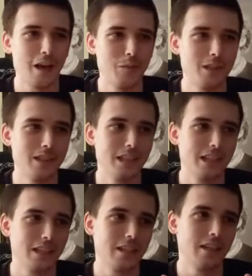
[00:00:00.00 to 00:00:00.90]
I mean,
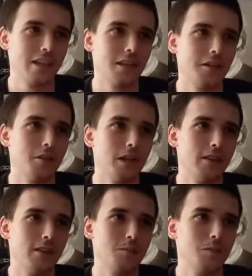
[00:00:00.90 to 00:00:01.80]
like a lot
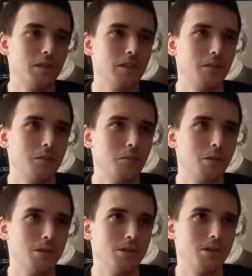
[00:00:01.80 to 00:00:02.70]
of this movie
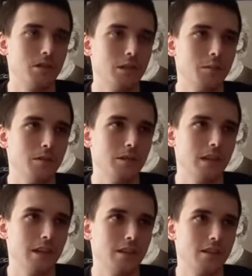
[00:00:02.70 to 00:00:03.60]
was enjoyable,
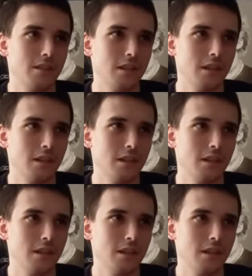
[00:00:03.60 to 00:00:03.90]
yes,